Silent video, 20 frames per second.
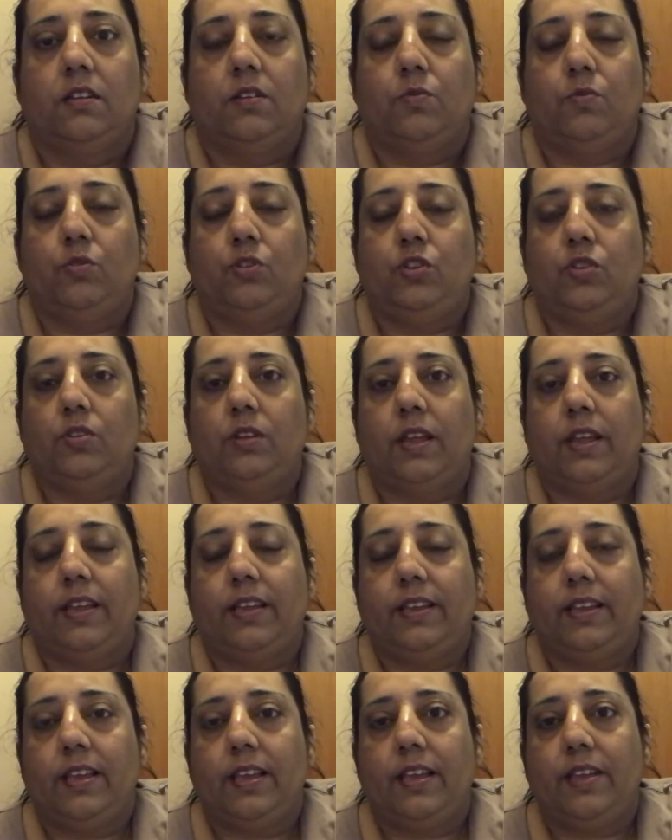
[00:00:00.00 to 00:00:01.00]
Would you
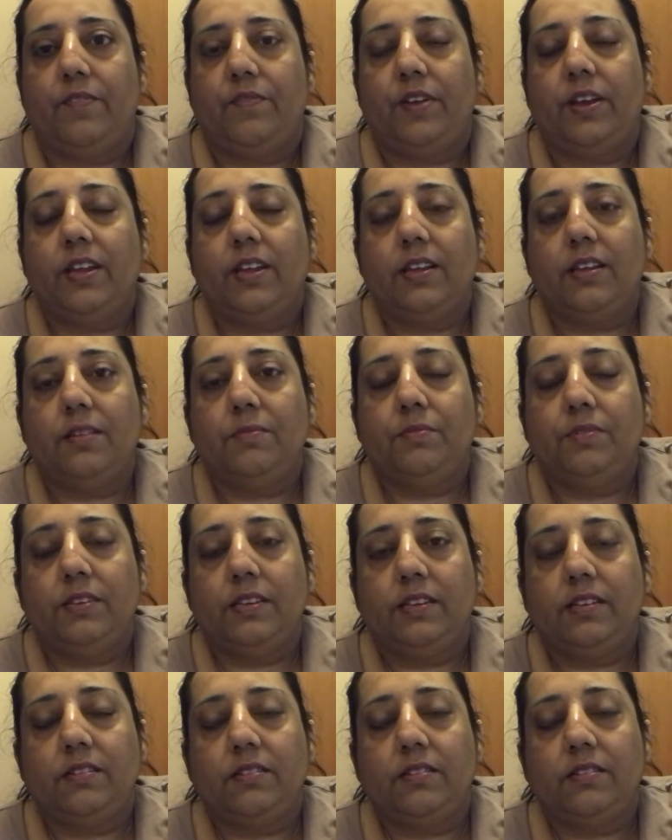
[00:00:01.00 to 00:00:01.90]
like it if I did